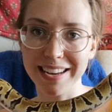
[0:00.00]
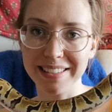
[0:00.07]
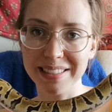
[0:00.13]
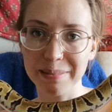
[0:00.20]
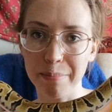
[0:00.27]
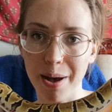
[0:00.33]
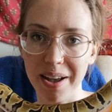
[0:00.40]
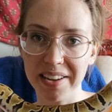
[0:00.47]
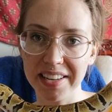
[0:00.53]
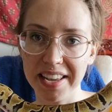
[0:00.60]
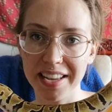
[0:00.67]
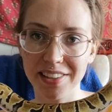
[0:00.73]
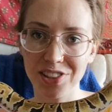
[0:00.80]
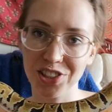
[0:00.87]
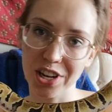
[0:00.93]
is mine
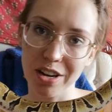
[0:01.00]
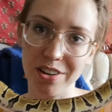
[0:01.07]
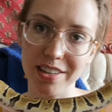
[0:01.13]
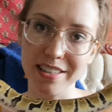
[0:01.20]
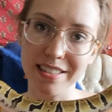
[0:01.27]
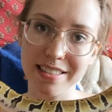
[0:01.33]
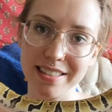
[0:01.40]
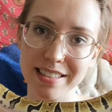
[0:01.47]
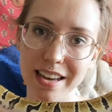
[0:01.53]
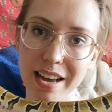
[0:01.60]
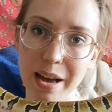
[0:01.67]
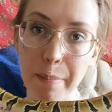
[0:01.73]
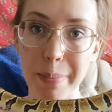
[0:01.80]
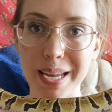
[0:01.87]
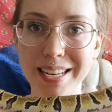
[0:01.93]
and Cherry's
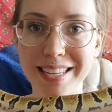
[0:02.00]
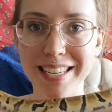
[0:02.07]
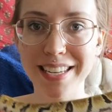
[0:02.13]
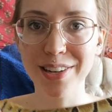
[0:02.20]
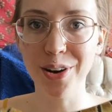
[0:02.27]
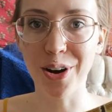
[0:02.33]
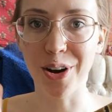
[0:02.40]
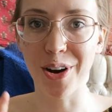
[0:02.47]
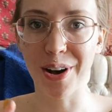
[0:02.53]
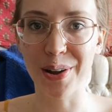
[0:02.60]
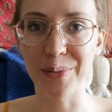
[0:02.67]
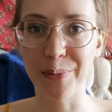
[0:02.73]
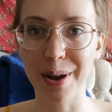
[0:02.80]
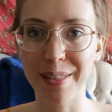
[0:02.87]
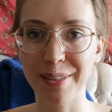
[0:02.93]
opinion
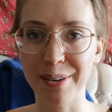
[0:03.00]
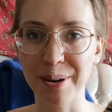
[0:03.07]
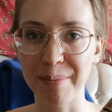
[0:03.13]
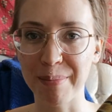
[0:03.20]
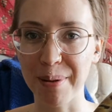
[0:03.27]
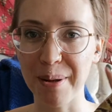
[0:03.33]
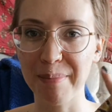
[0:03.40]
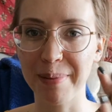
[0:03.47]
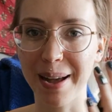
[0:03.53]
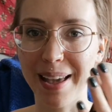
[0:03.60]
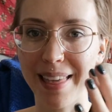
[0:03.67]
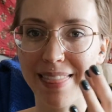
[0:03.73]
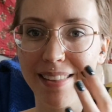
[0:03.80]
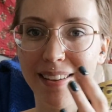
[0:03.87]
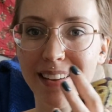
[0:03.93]
on whether a ball
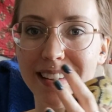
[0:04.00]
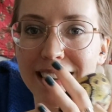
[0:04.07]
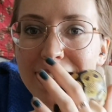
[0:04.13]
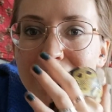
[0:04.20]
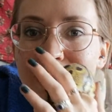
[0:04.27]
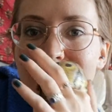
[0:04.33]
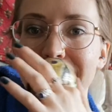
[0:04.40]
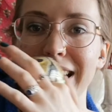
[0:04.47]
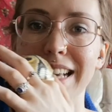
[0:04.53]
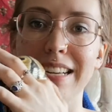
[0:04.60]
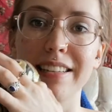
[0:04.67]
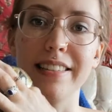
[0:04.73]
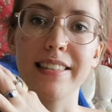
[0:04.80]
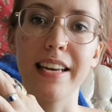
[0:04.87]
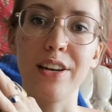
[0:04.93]
python
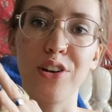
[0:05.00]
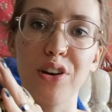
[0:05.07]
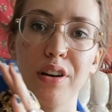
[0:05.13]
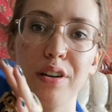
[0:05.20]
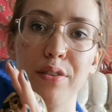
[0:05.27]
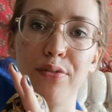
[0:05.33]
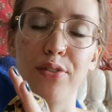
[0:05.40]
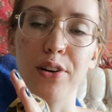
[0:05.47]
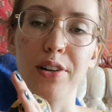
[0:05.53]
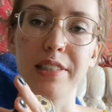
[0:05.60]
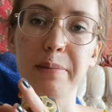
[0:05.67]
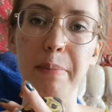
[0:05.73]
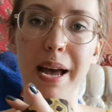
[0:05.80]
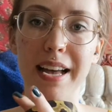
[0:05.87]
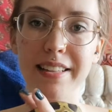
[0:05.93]
is a good
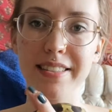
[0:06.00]
first pet